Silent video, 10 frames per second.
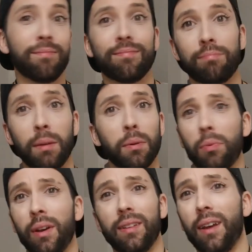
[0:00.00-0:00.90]
People
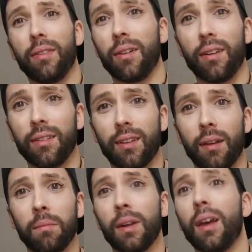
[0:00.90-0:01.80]
point down there all the time.
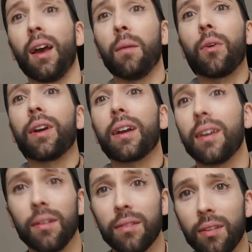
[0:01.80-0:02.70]
I'm wearing a kilt.